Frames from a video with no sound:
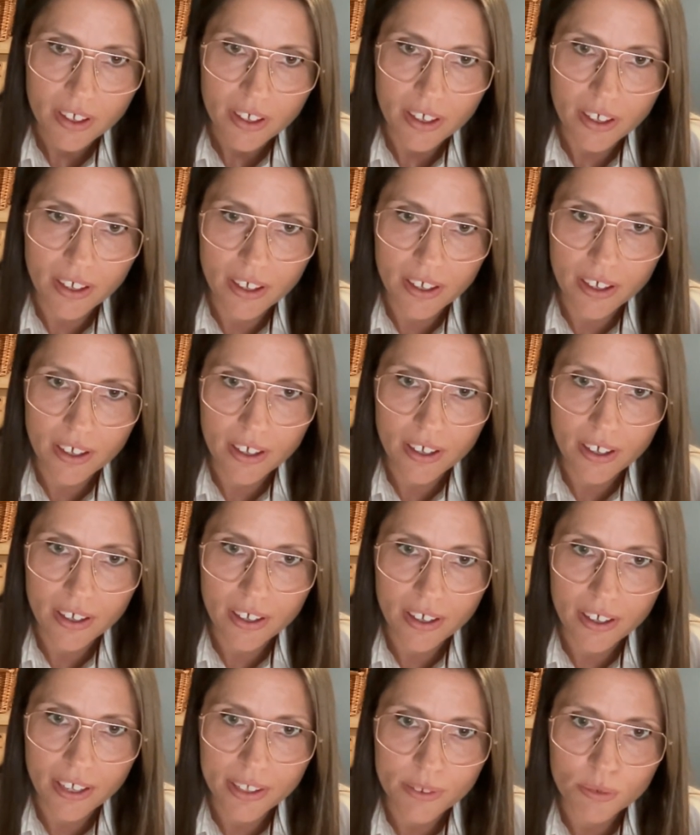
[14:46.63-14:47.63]

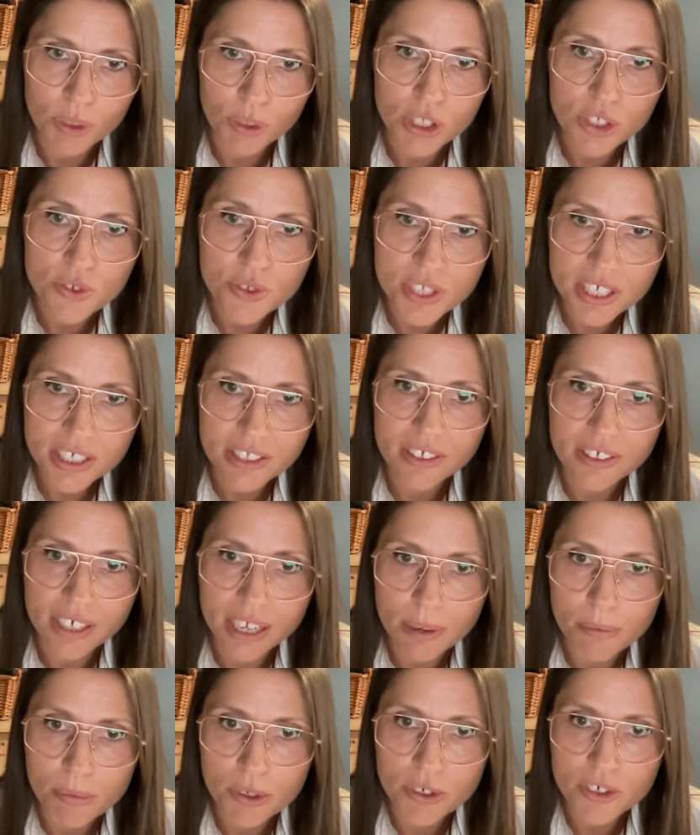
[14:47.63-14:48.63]
And when you see the
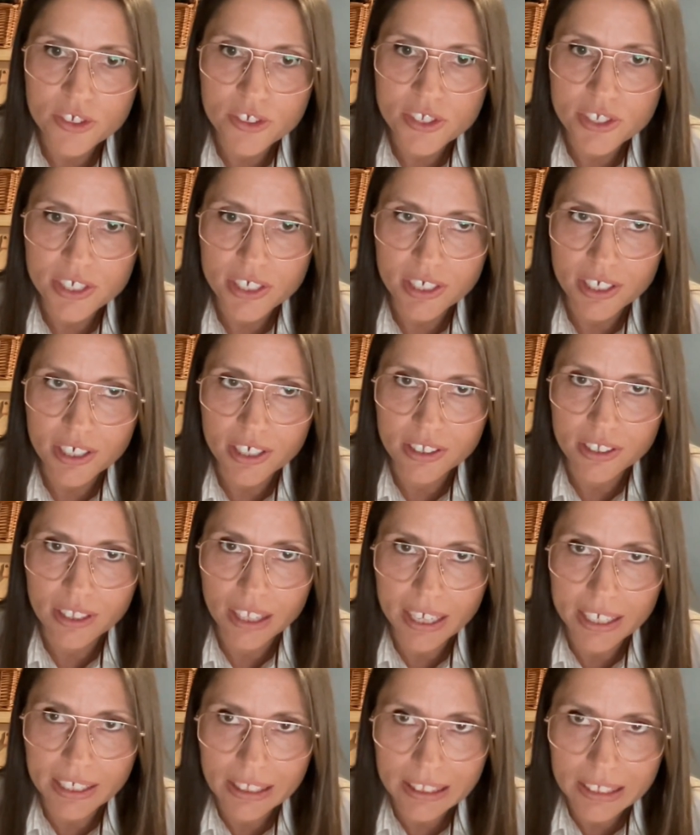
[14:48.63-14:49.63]
numbers, it can
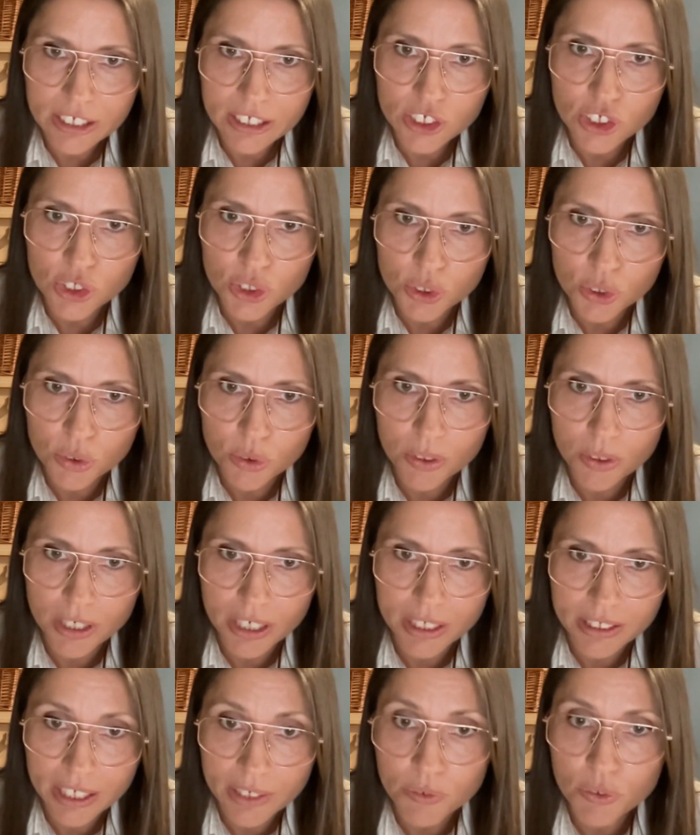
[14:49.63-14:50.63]
lead you
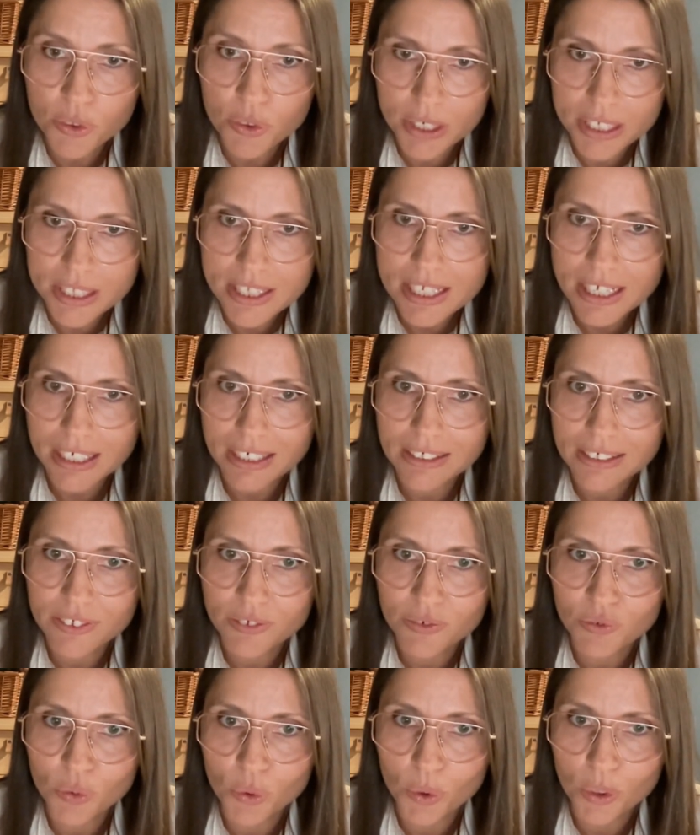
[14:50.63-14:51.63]
and give you insight
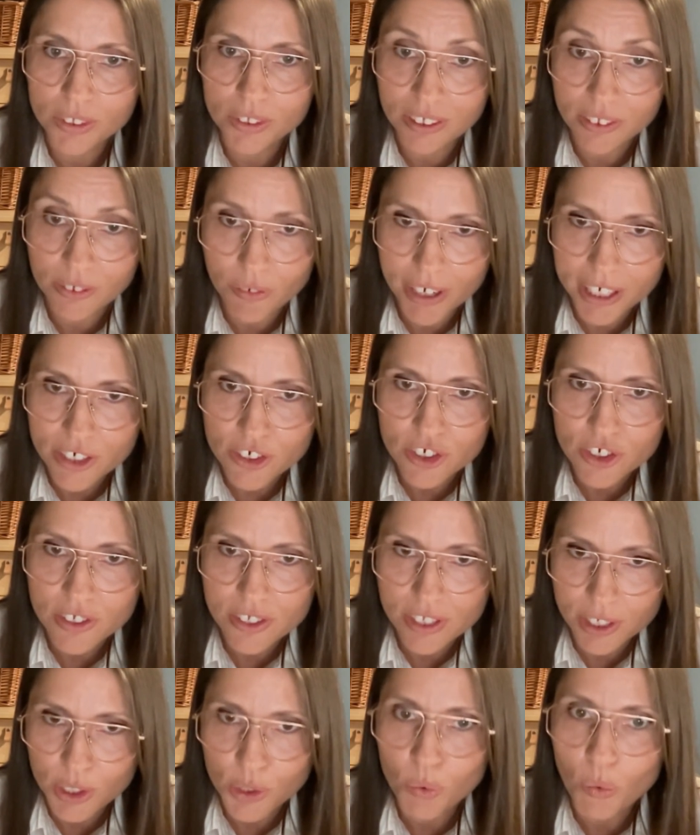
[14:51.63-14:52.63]
for the
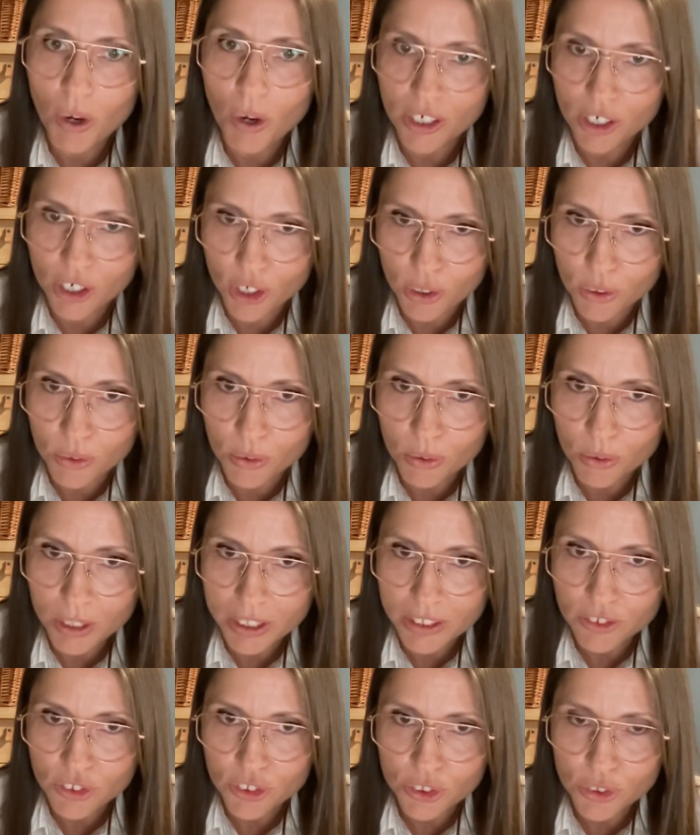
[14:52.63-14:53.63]
directions that you want to go
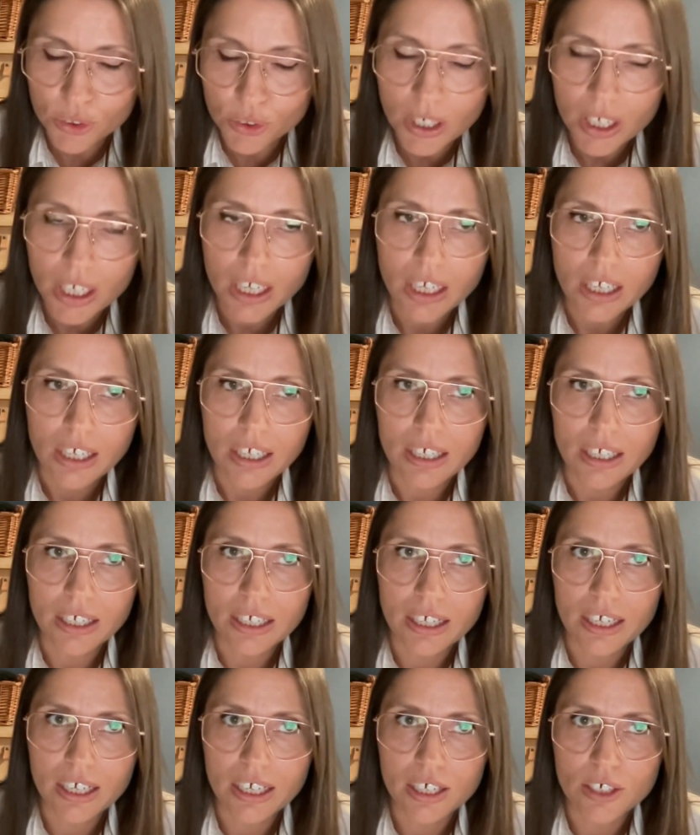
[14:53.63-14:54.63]
into.
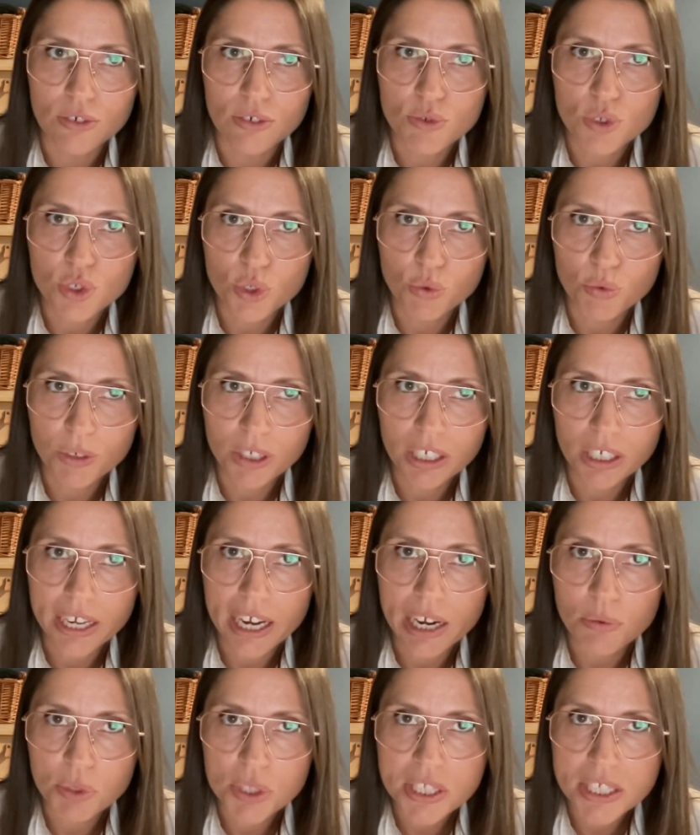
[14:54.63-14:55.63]
So really,
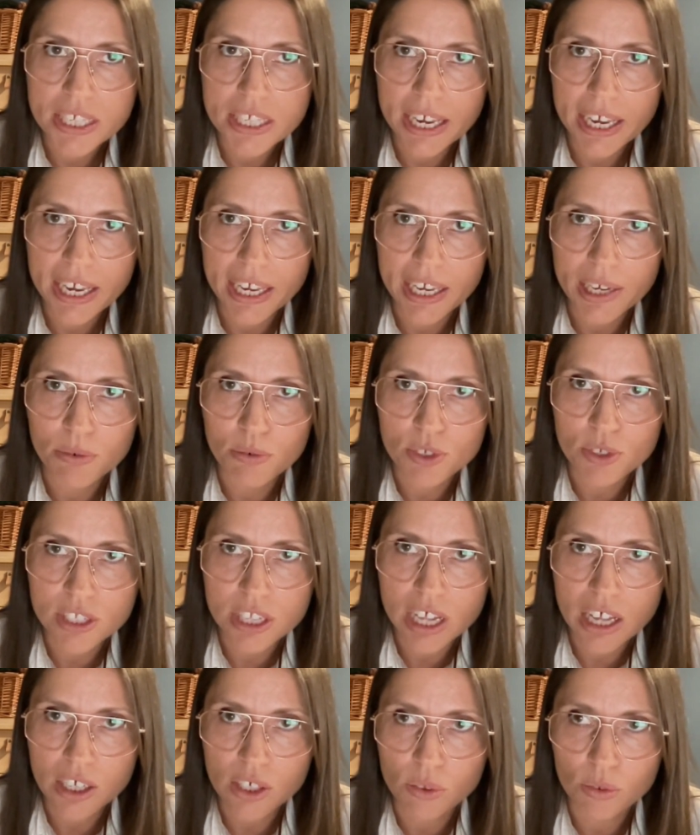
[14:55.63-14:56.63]
I would say it was
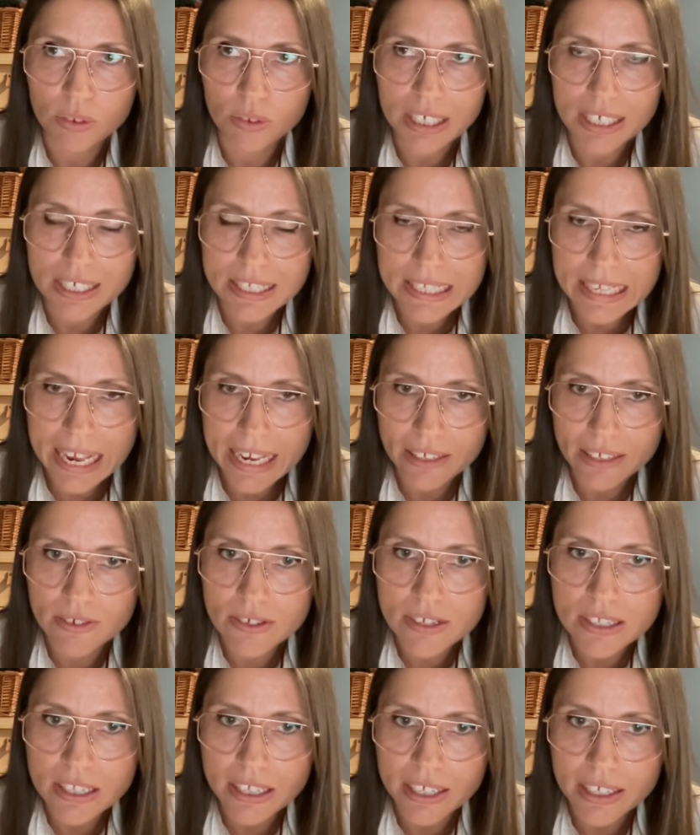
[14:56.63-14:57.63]
not only a
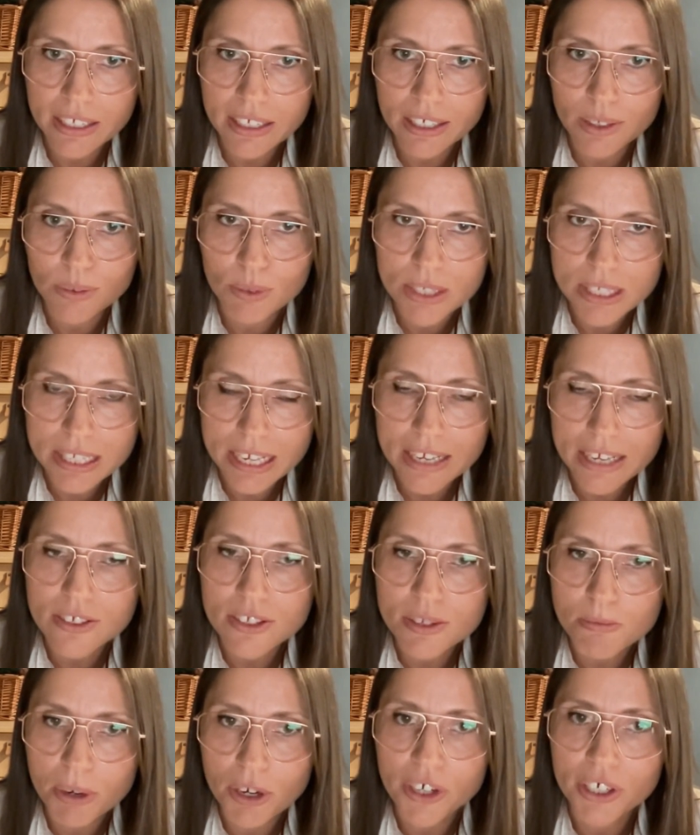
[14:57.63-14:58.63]
sales thing, it was
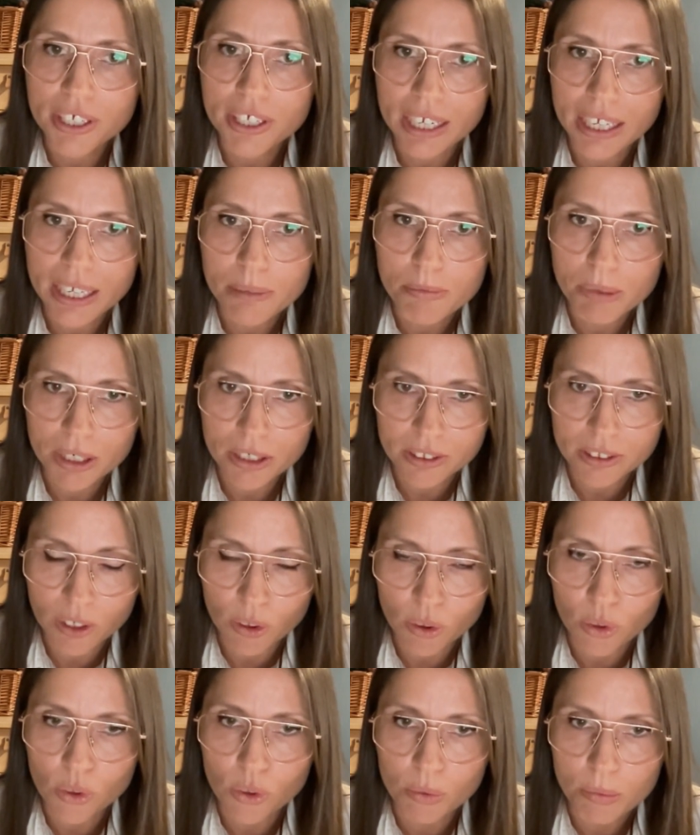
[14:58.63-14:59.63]
sales marketing, but the
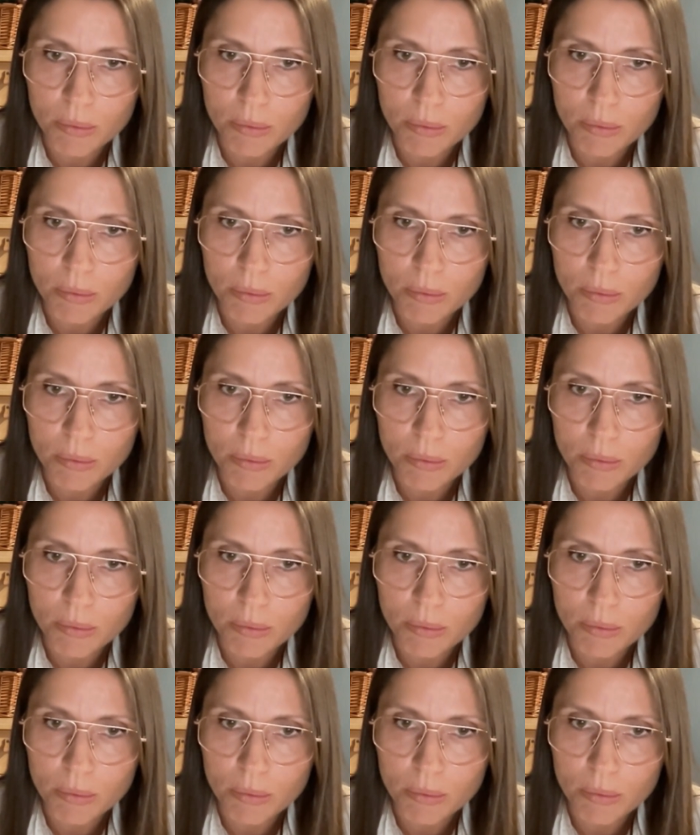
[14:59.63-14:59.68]
whole